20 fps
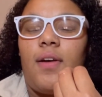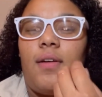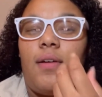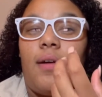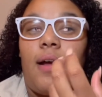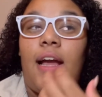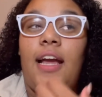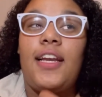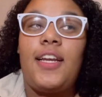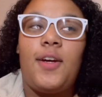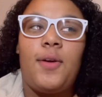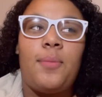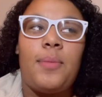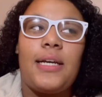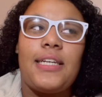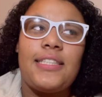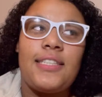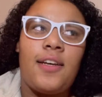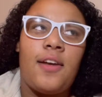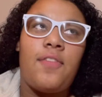I know
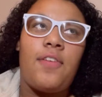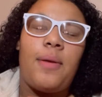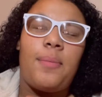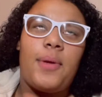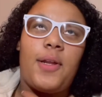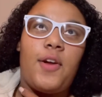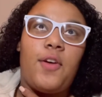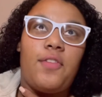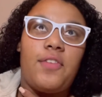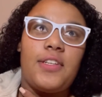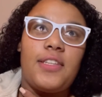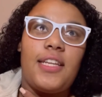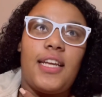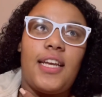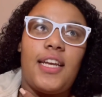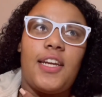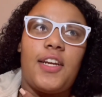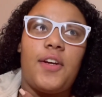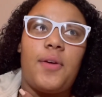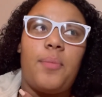myself, I'm an
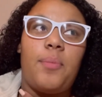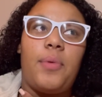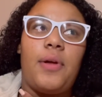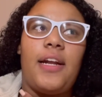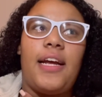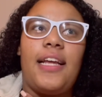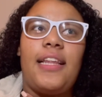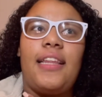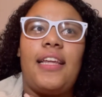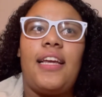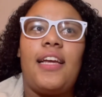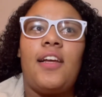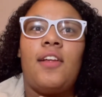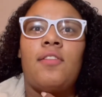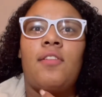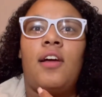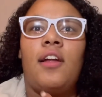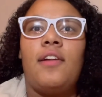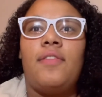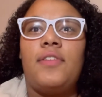overthinker, but I think a
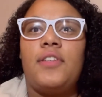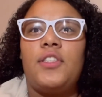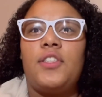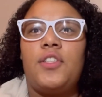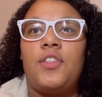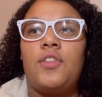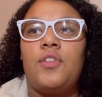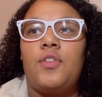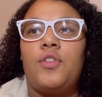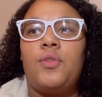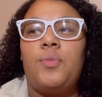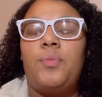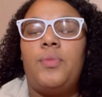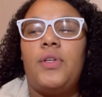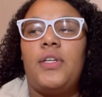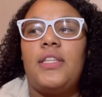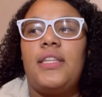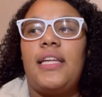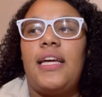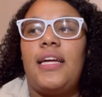lot of us girls
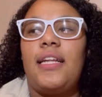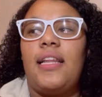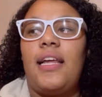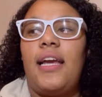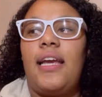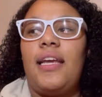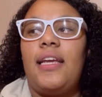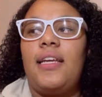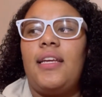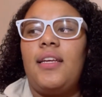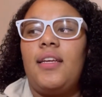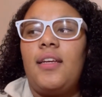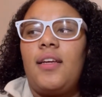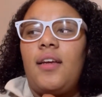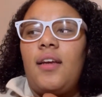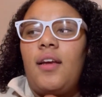put that like,